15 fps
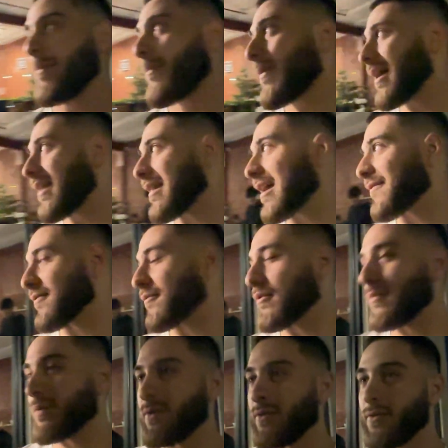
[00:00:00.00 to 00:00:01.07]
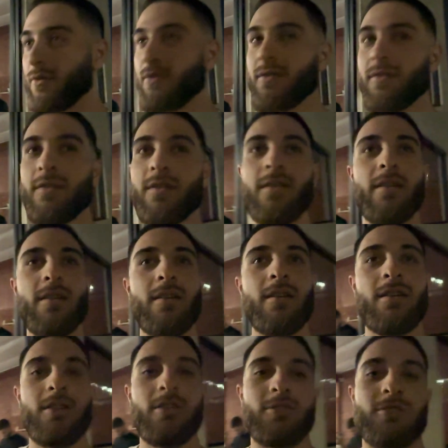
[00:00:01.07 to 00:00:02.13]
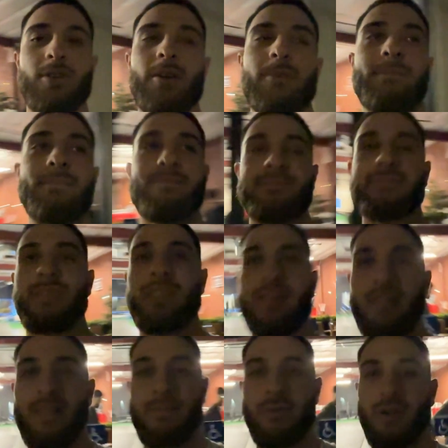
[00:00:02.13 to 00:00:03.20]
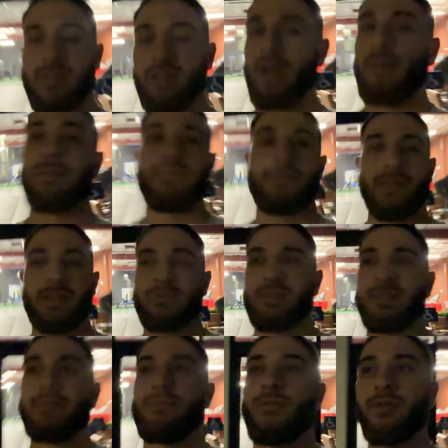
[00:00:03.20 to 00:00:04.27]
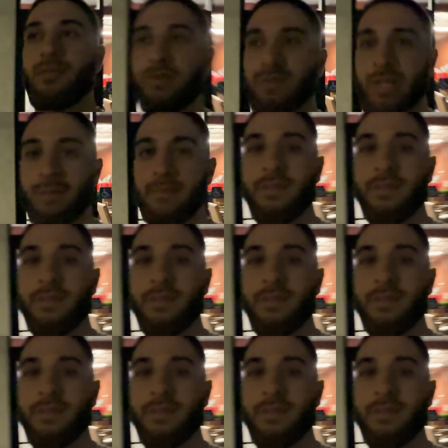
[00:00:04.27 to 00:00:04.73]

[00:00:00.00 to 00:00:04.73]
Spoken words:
my life and what we do. So let me know in the comments if you guys want to see more of those type of